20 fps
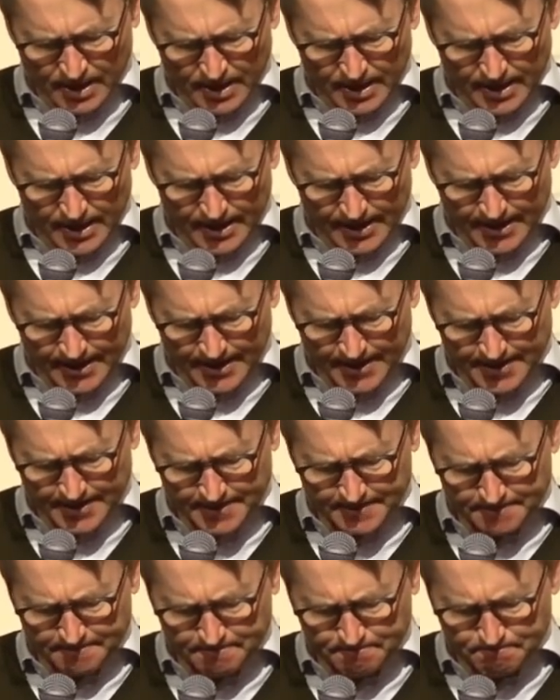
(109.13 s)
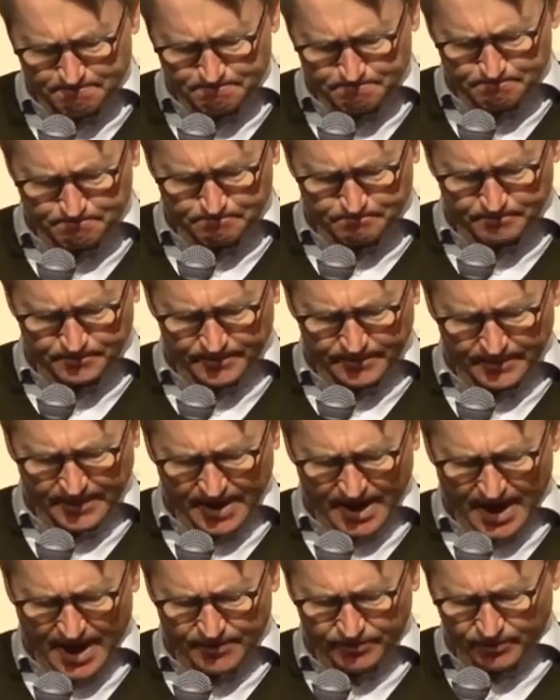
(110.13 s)
And
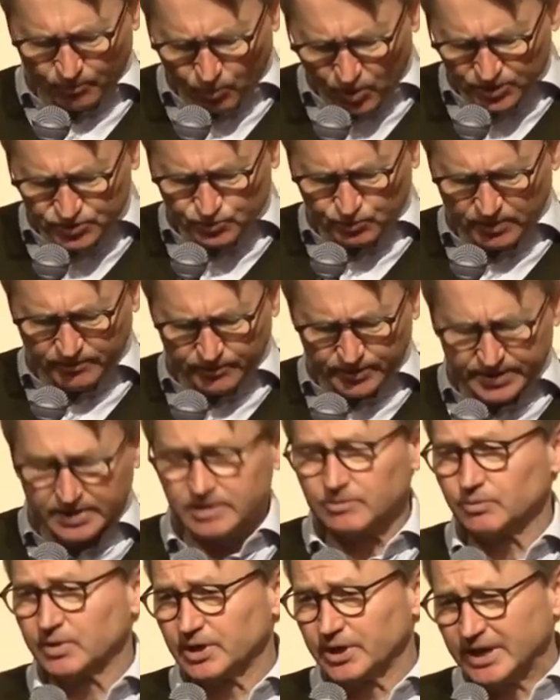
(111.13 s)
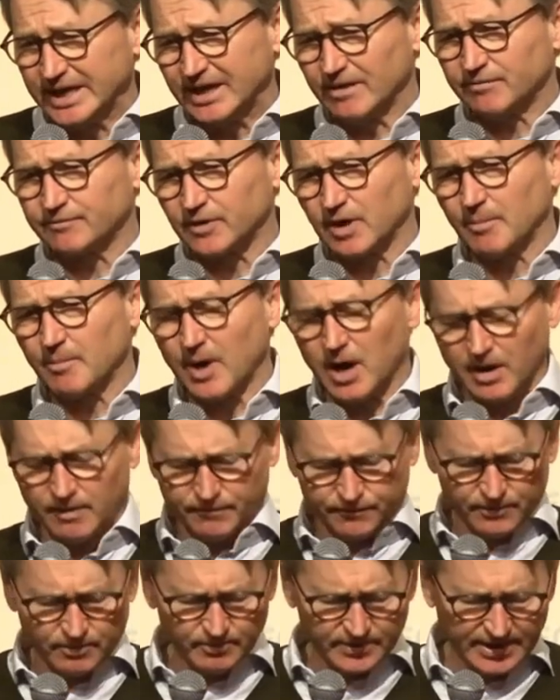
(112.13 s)
the ones we will hear from are
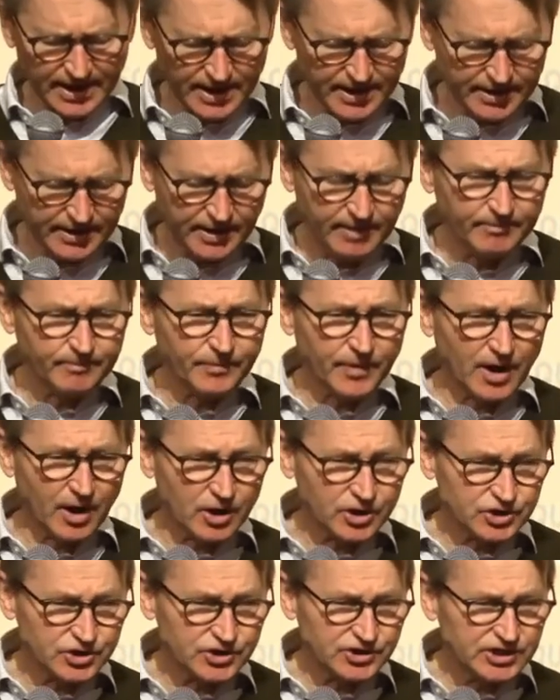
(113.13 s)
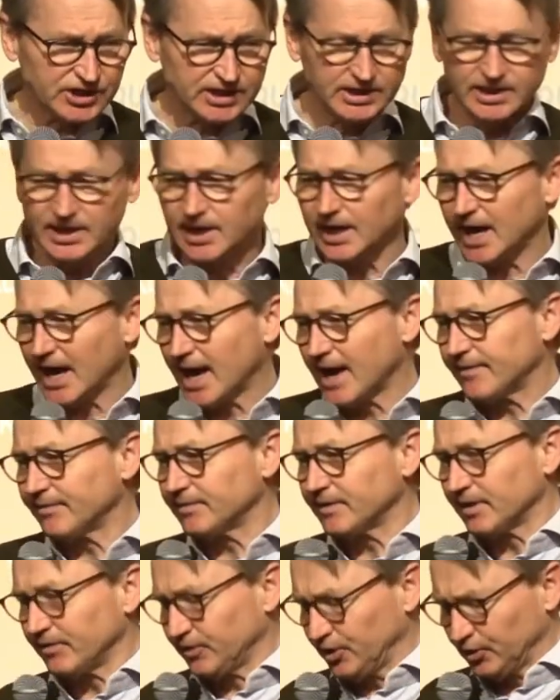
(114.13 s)
from Canada, Argentina, and
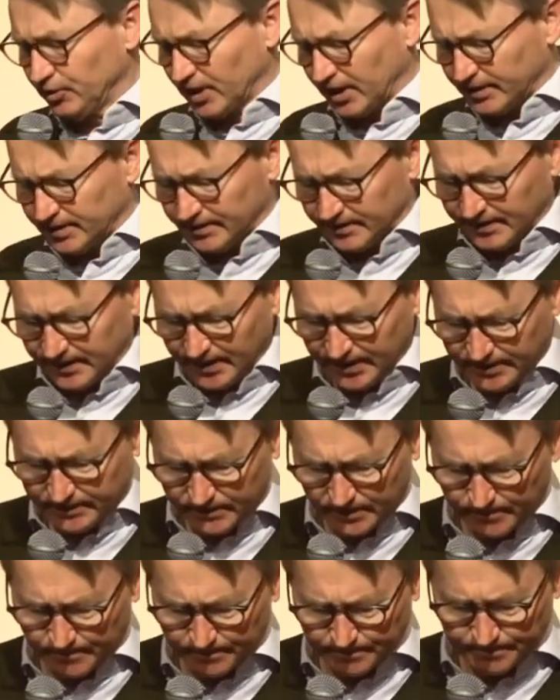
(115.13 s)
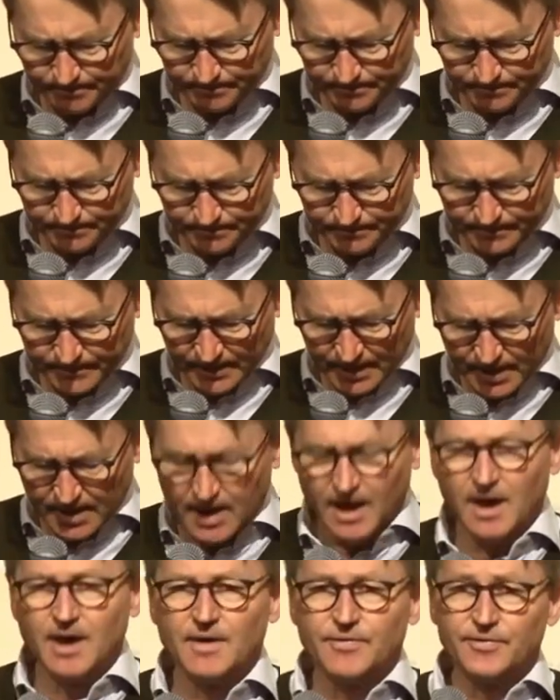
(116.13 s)
the United Kingdom.
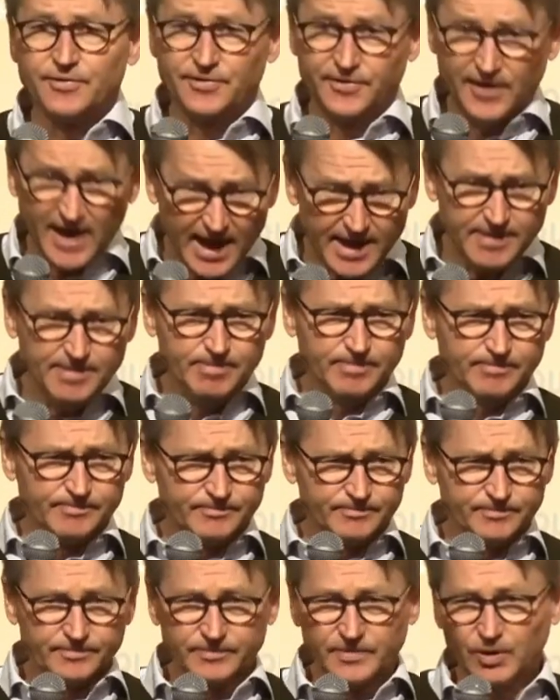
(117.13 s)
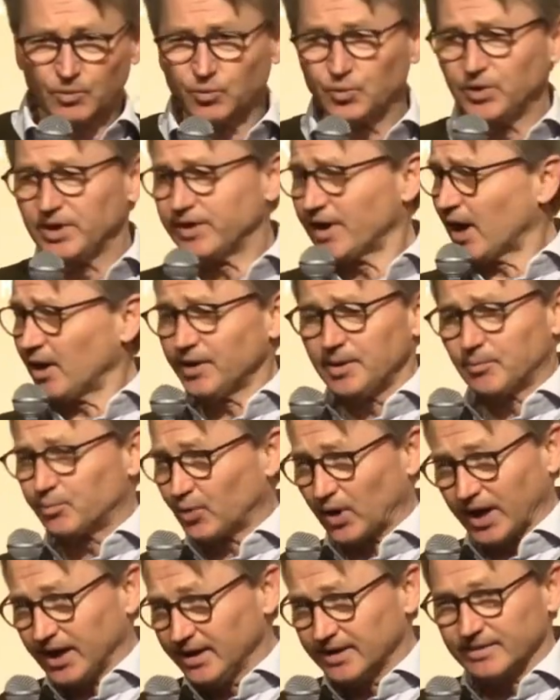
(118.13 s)
Then, without a
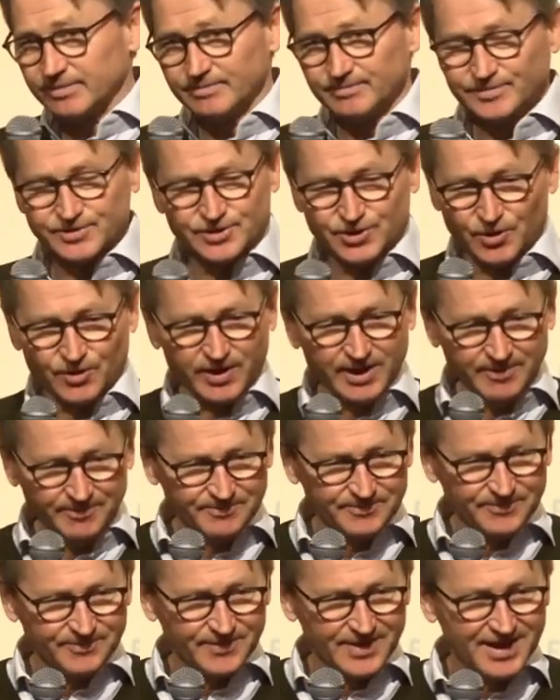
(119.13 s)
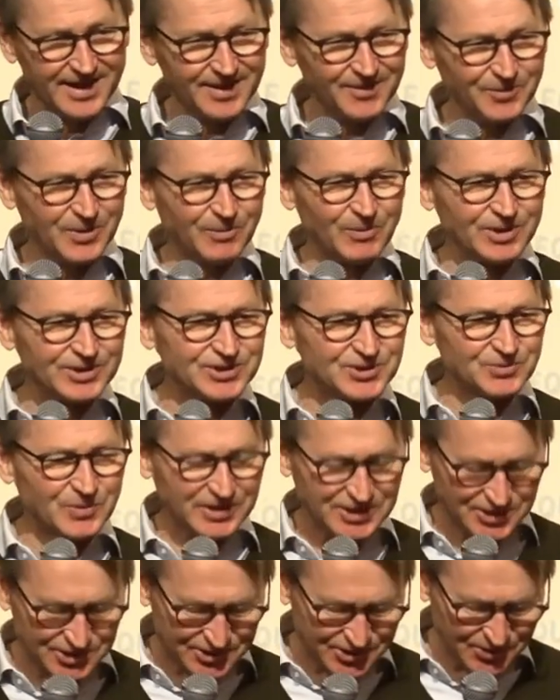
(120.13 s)
break, sorry, we will
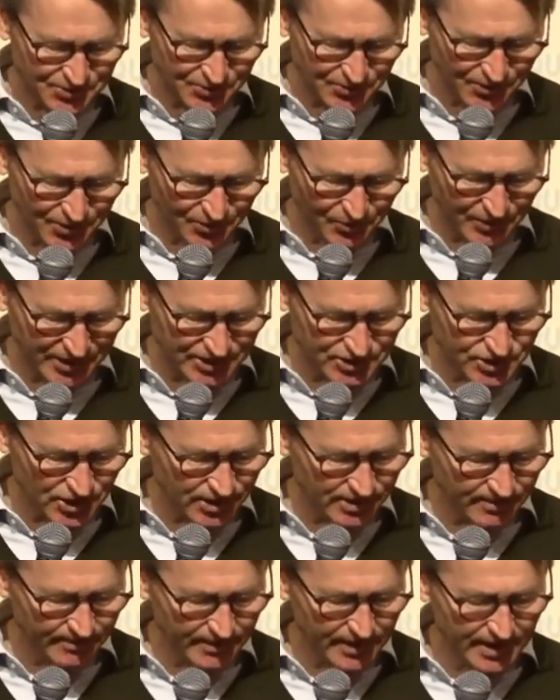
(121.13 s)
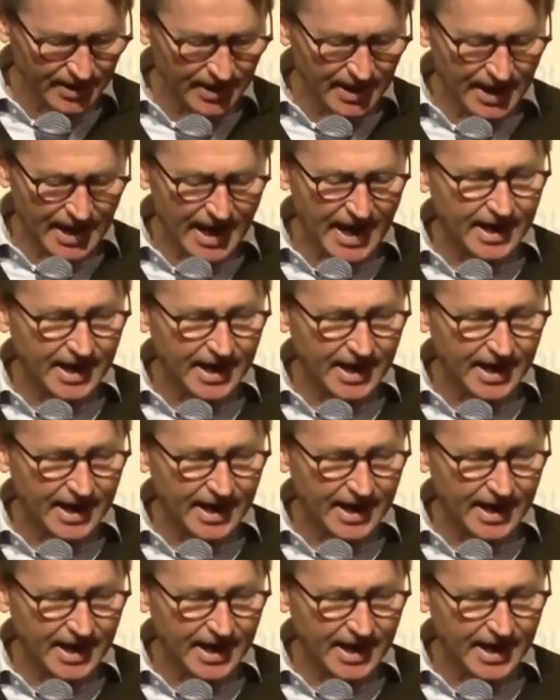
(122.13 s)
switch to Norwegian and